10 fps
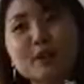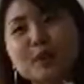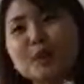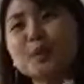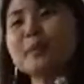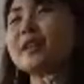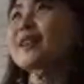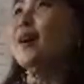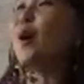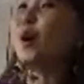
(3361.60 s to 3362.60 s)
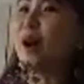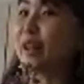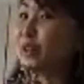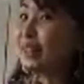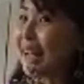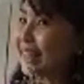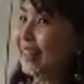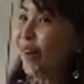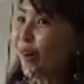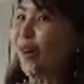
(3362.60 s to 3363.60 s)
room or at your
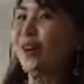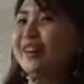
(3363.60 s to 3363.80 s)
dining hall.